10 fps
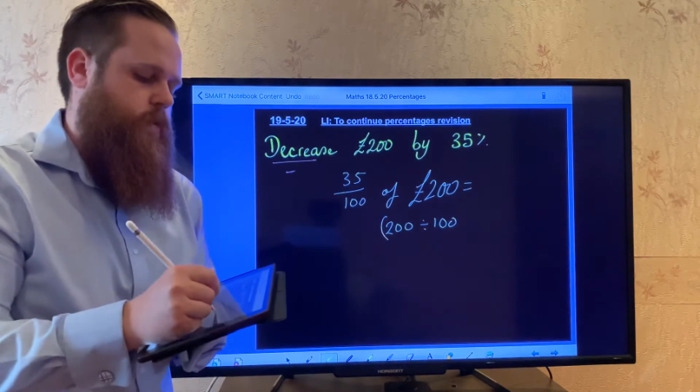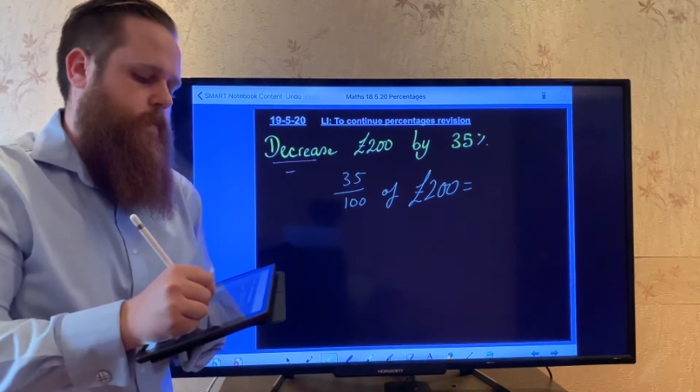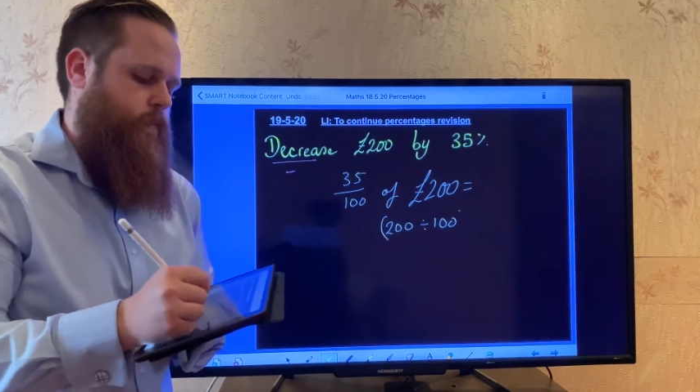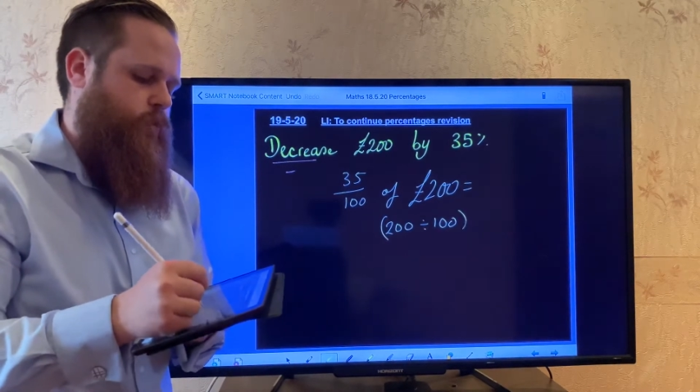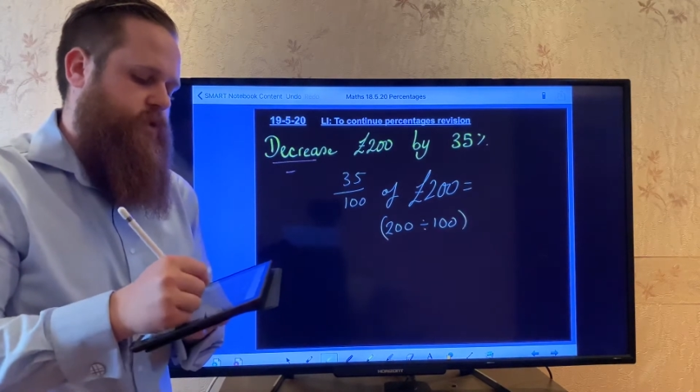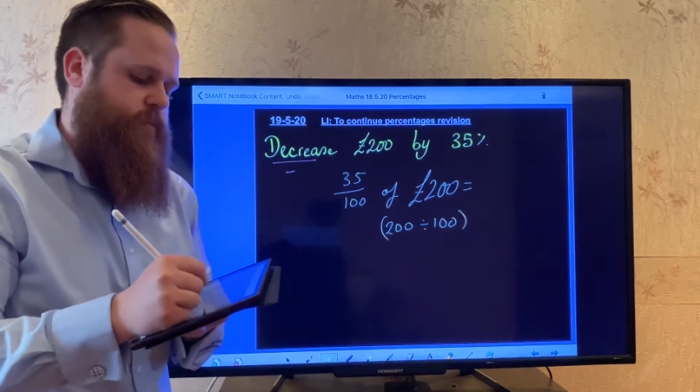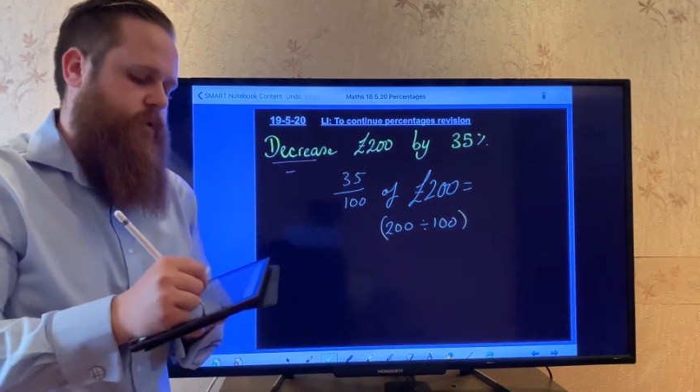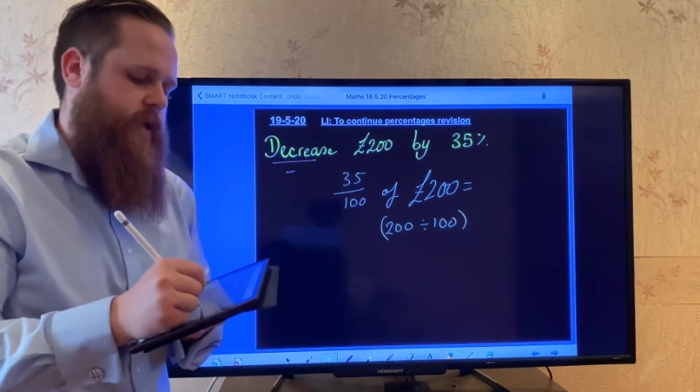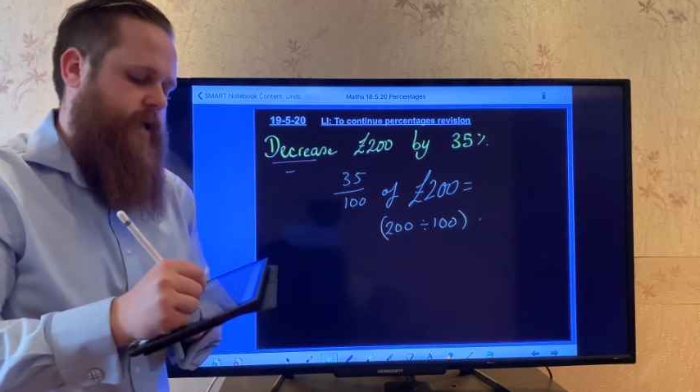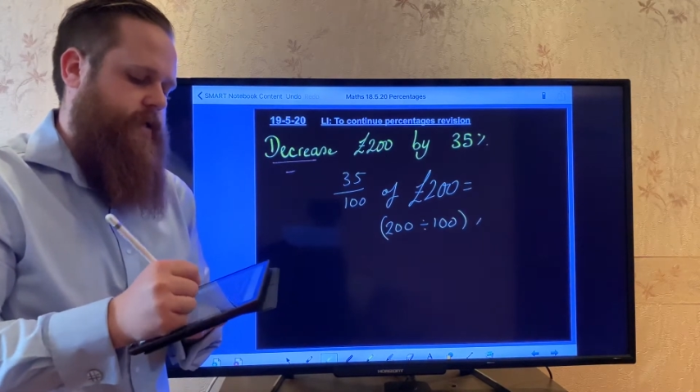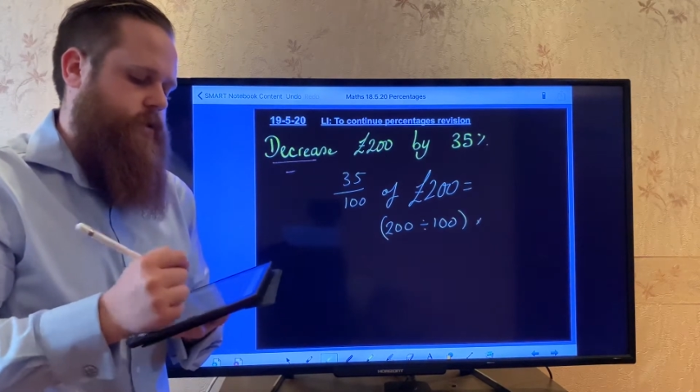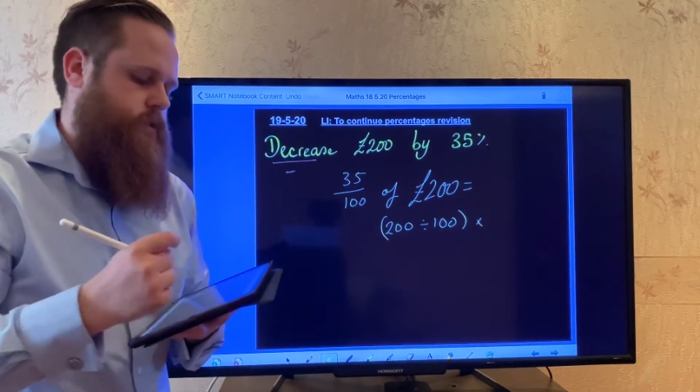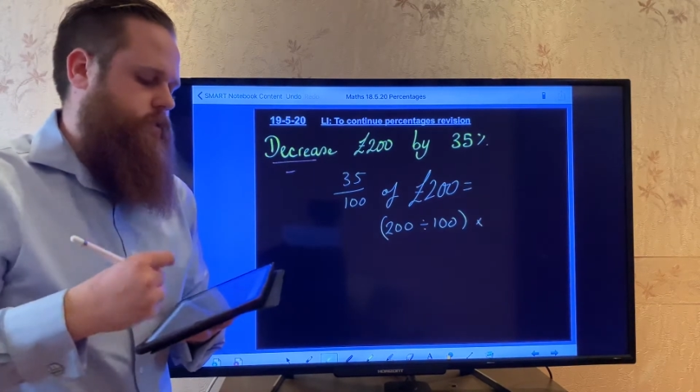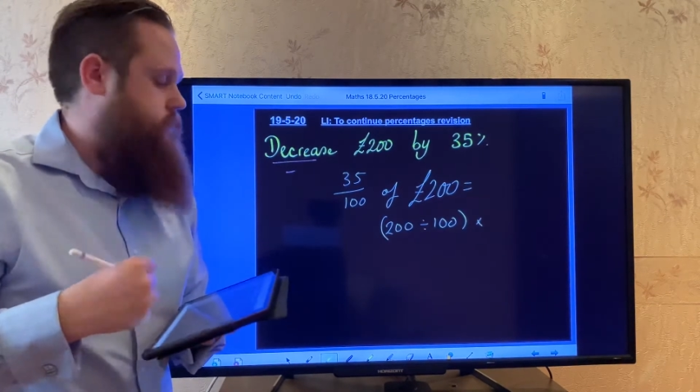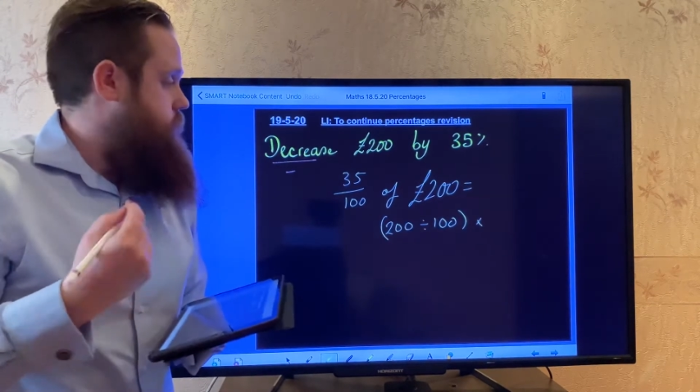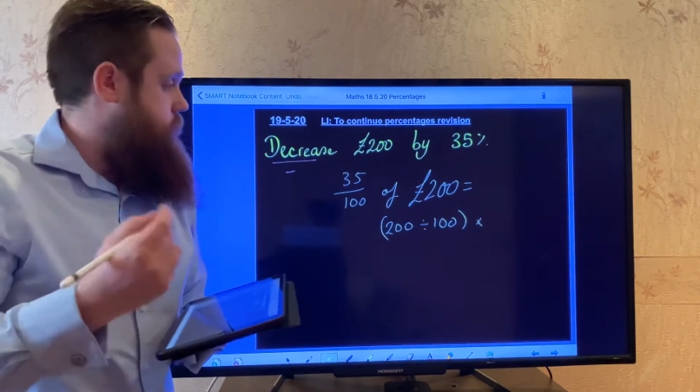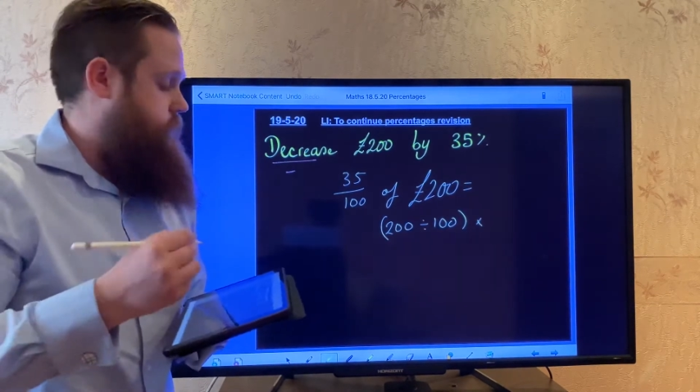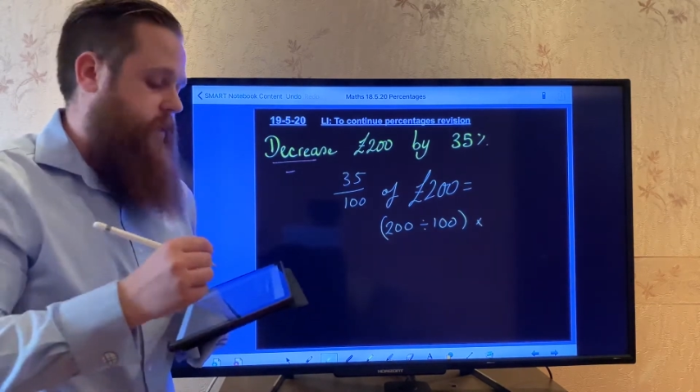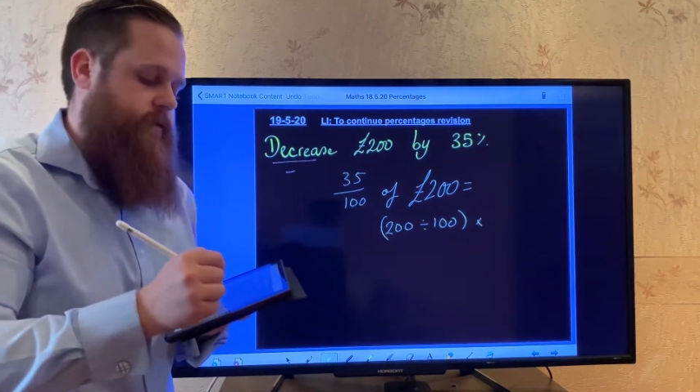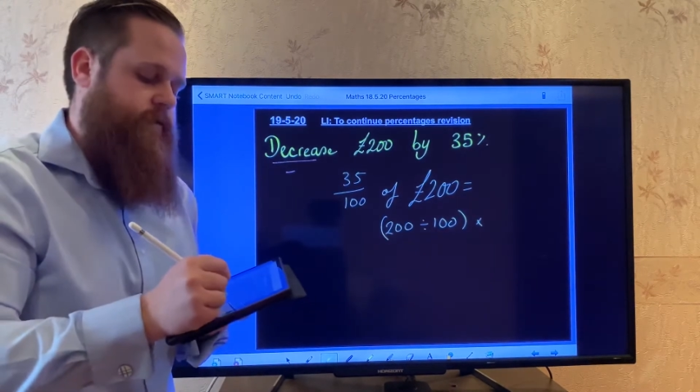multiplied
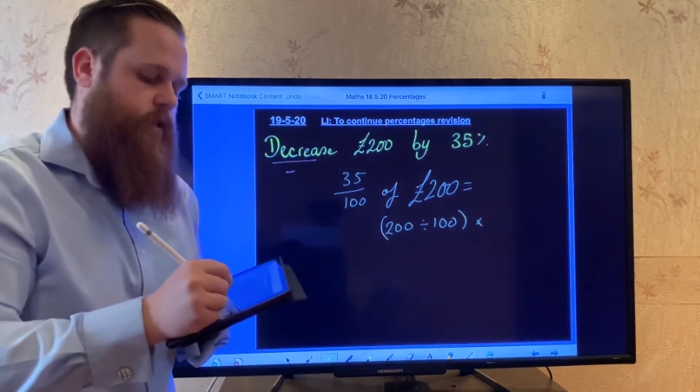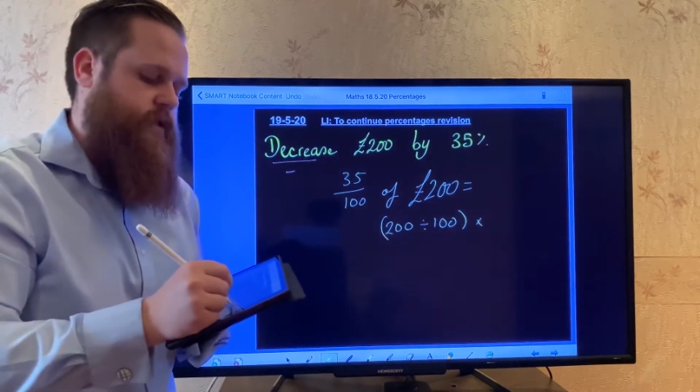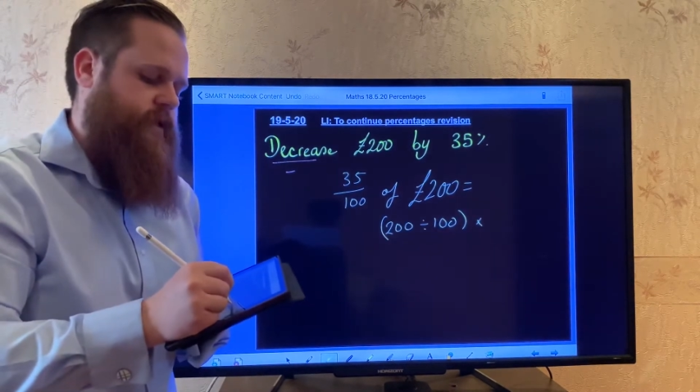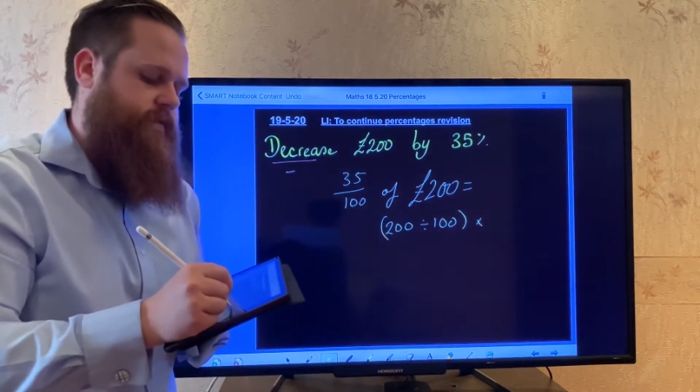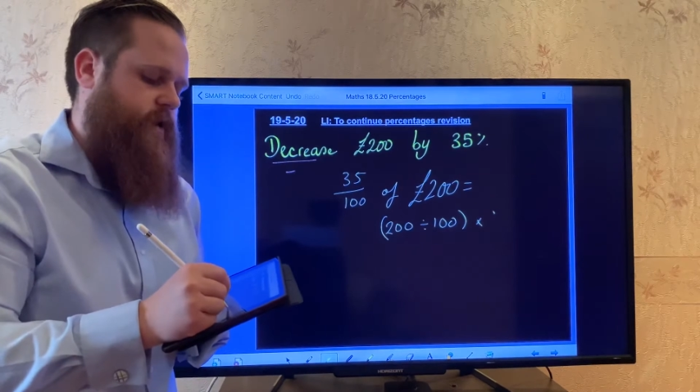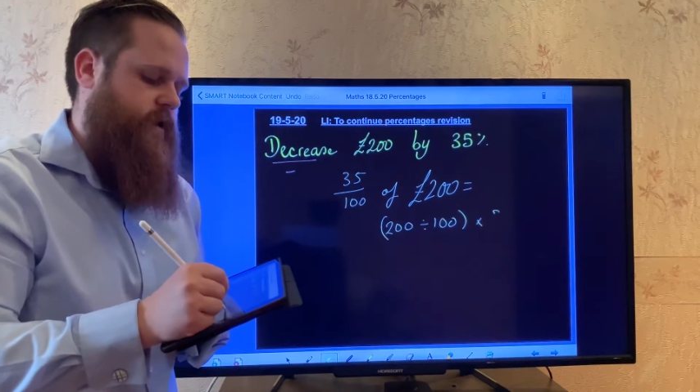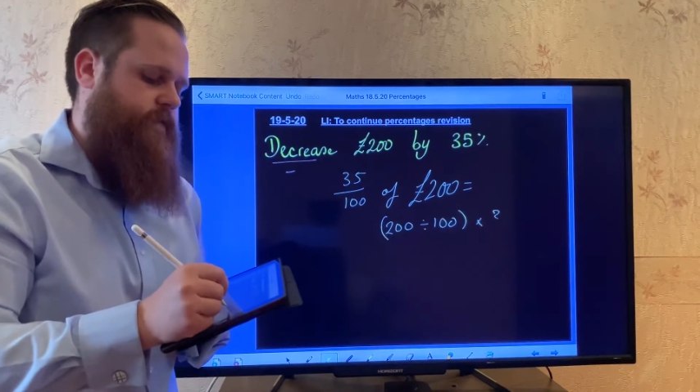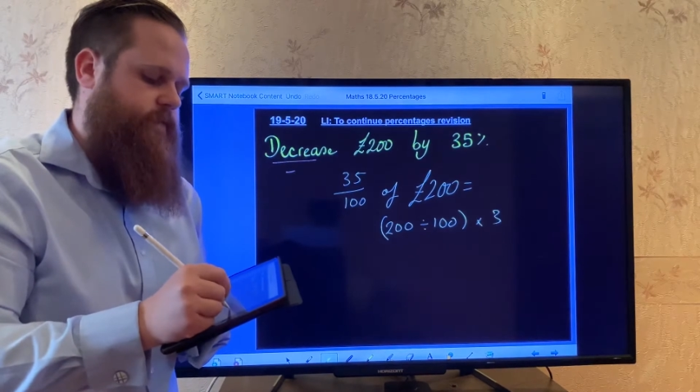by 35.